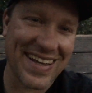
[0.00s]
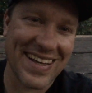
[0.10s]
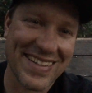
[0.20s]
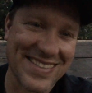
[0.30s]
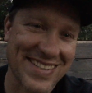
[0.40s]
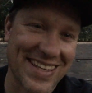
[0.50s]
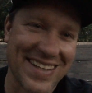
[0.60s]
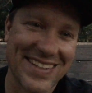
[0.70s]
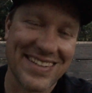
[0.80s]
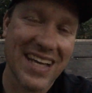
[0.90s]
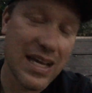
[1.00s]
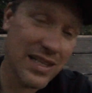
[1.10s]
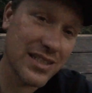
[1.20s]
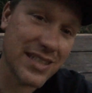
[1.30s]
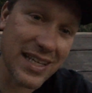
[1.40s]
It's a
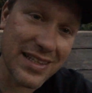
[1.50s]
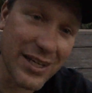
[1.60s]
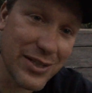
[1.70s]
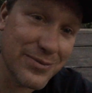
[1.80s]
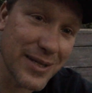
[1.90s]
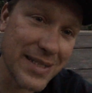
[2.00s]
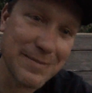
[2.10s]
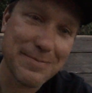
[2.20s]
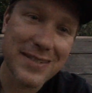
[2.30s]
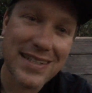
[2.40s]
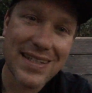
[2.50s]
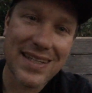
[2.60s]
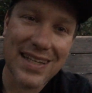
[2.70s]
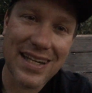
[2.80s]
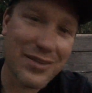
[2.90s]
little kid though, right?
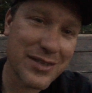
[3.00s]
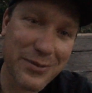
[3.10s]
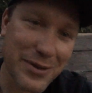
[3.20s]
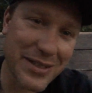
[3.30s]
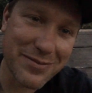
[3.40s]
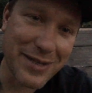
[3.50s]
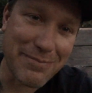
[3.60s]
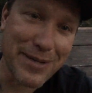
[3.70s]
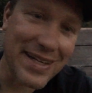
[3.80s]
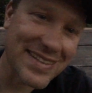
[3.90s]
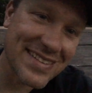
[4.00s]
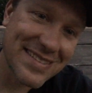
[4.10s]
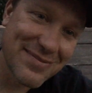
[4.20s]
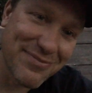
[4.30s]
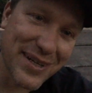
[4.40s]
You know, I don't think we were eating Fatback,
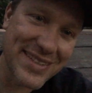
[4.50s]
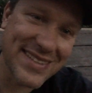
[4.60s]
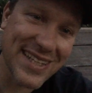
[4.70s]
but